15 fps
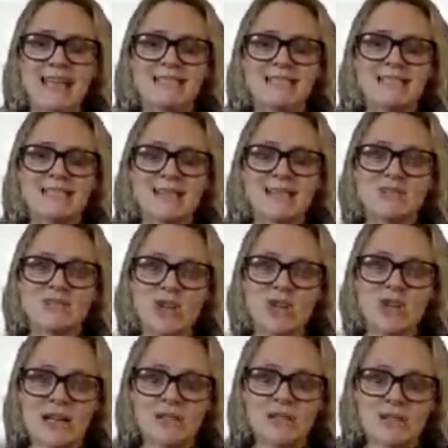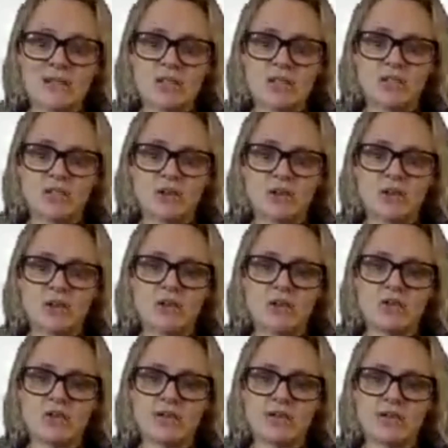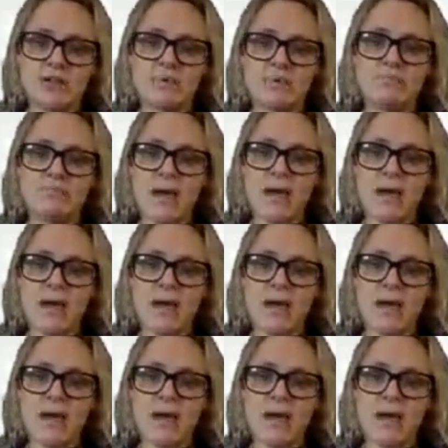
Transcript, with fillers: and try to ensure that you get the